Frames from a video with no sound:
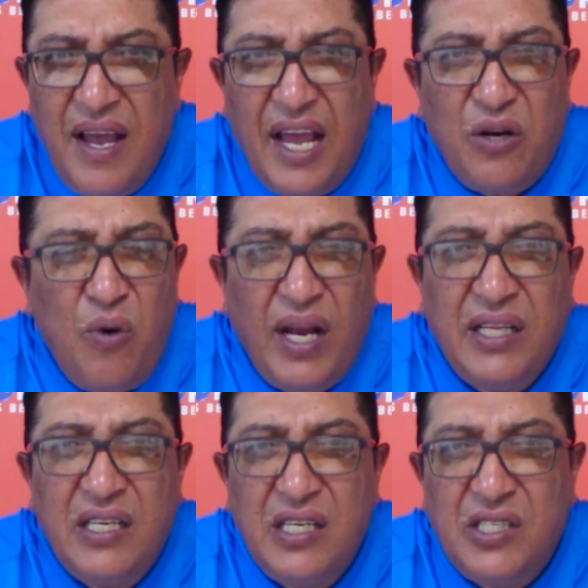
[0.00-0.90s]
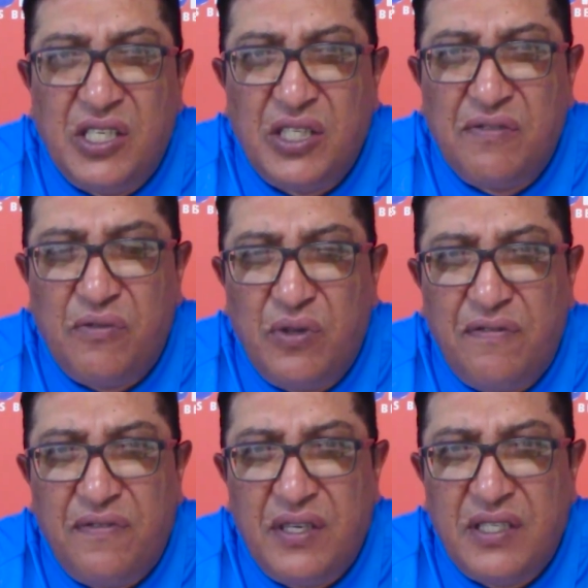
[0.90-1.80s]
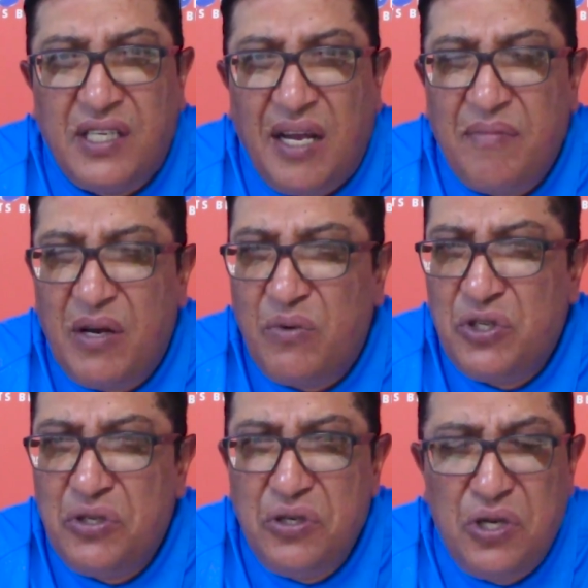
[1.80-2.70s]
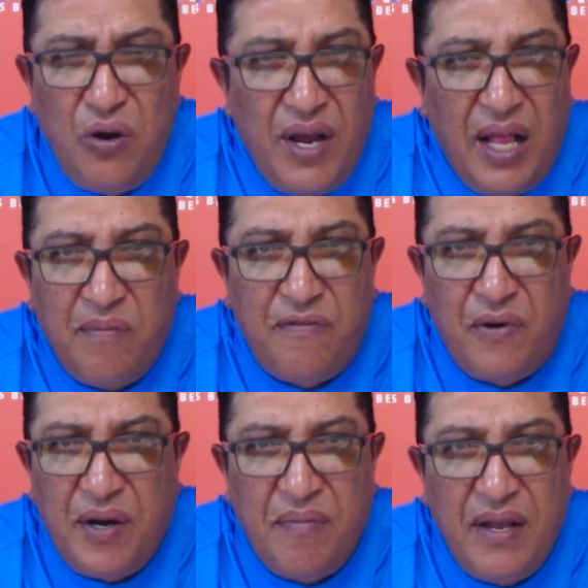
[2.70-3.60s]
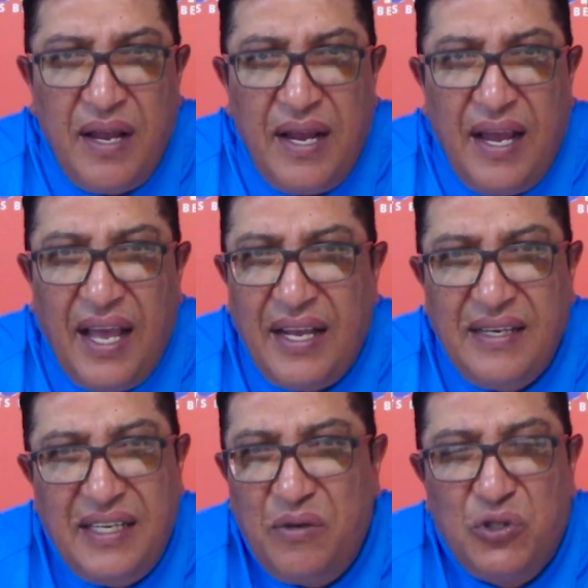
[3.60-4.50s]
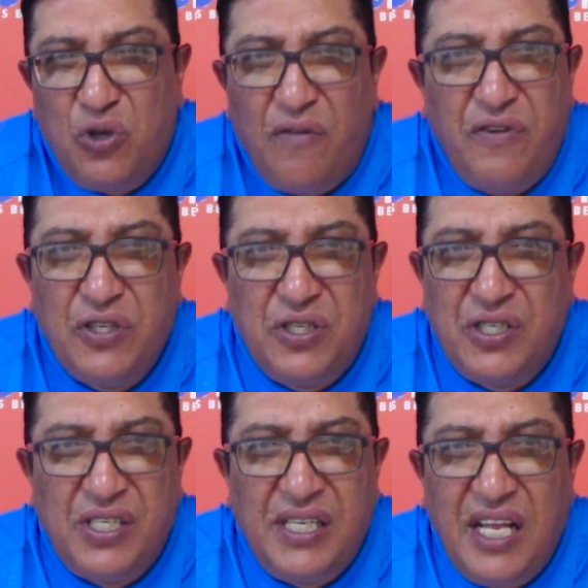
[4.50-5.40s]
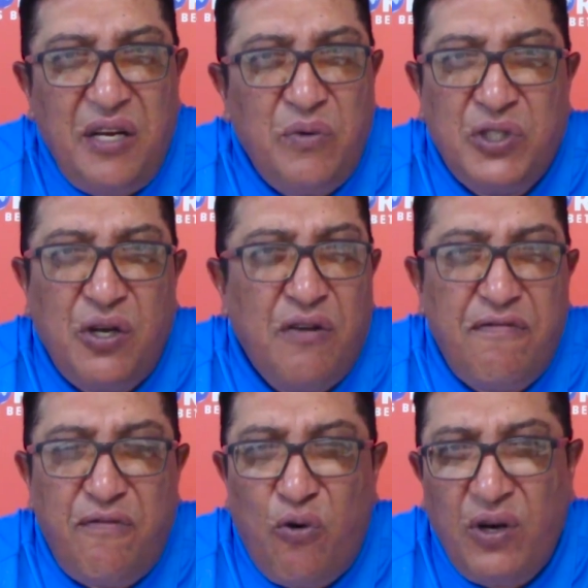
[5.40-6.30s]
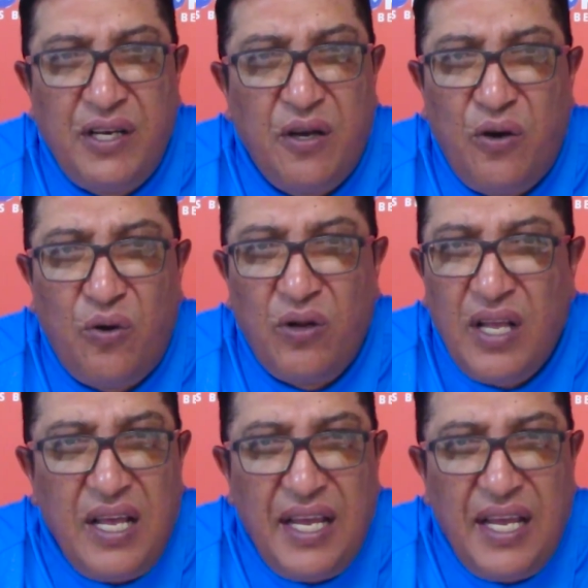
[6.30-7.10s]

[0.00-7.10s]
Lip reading: and going the distance for the first time. That was no help for him, and it was obvious to see that he was going to fall in a hole.